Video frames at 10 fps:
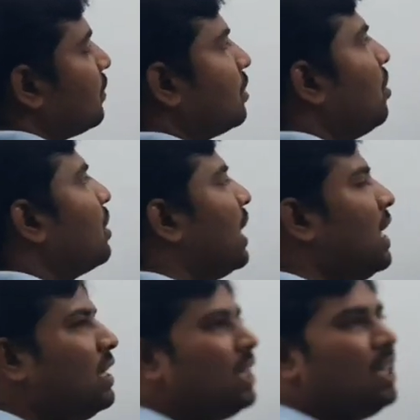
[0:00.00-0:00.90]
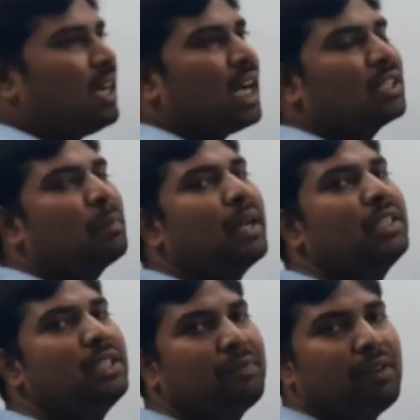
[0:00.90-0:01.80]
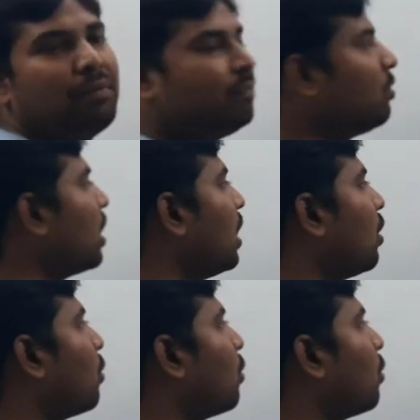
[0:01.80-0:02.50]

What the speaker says: So take the cost price is 400